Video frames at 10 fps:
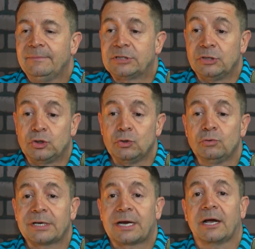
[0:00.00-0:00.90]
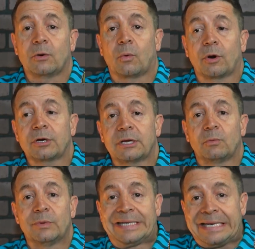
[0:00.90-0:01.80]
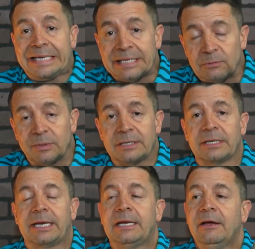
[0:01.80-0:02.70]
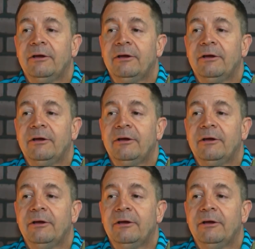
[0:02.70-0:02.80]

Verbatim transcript: to do the kind of work that really really